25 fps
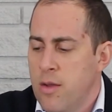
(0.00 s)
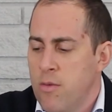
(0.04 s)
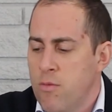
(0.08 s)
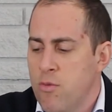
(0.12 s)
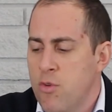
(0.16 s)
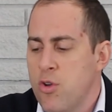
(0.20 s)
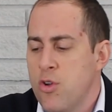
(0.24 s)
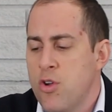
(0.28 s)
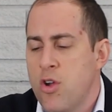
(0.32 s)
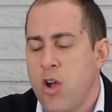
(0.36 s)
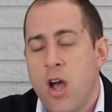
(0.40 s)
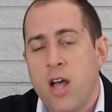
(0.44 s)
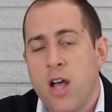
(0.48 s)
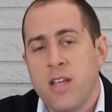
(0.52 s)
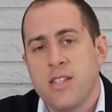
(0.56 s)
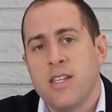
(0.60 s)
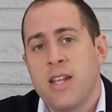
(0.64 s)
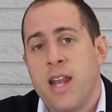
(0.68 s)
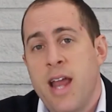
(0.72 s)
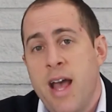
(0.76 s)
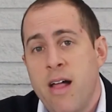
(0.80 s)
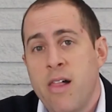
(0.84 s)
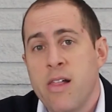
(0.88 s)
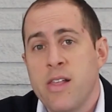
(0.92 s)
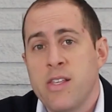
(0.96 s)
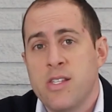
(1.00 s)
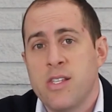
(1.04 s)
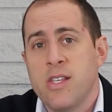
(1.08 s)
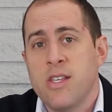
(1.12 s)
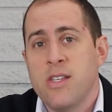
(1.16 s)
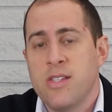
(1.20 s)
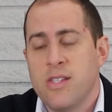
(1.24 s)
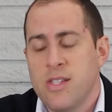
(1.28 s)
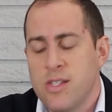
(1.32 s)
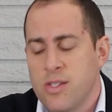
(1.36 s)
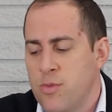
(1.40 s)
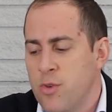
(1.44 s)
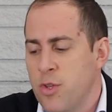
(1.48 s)
Root cause
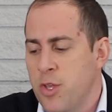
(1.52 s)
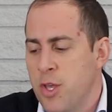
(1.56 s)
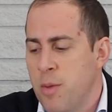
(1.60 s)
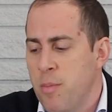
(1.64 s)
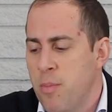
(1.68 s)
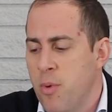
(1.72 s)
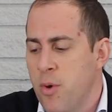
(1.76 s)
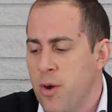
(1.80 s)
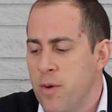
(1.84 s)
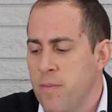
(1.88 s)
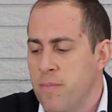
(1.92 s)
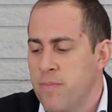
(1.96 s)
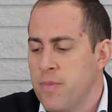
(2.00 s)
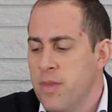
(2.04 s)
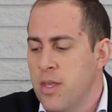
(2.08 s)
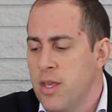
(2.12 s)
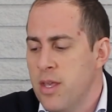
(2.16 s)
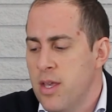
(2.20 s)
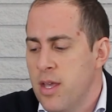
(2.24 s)
analysis is really important.